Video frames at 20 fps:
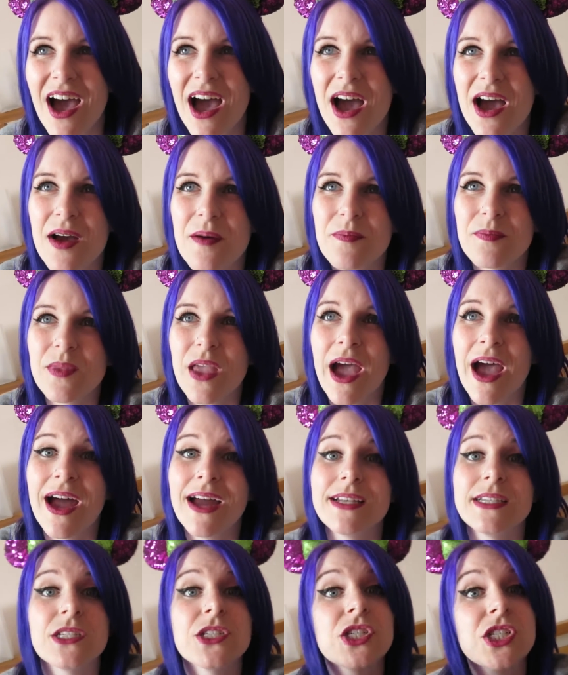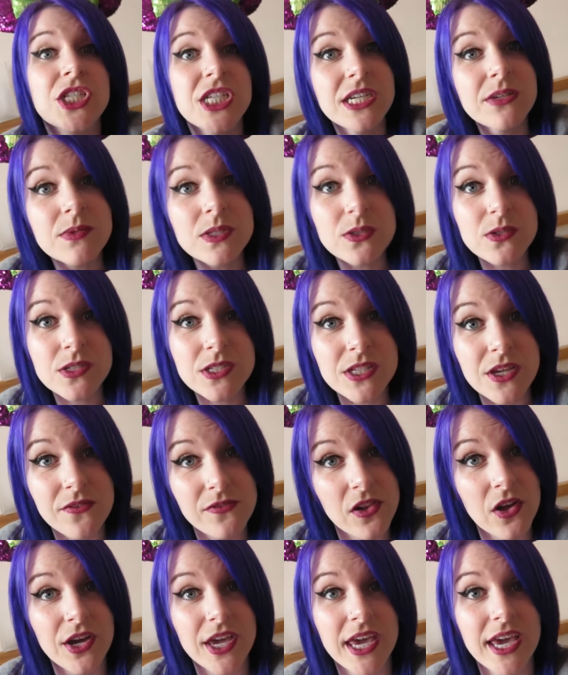Um, and she was also
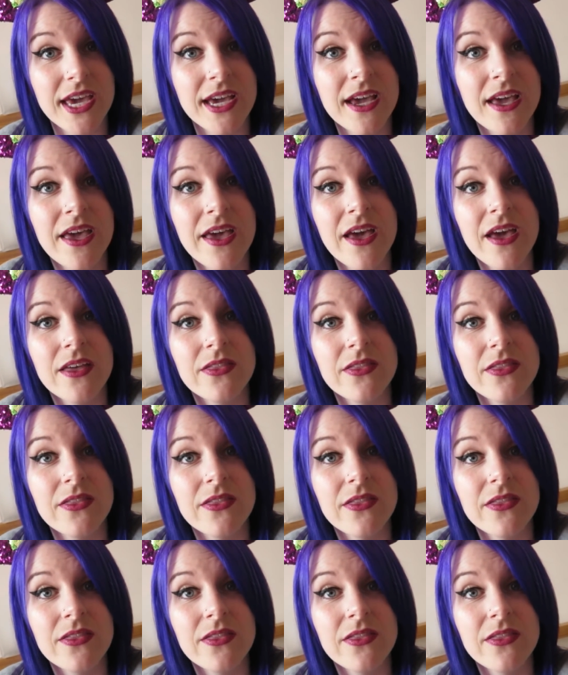vlogging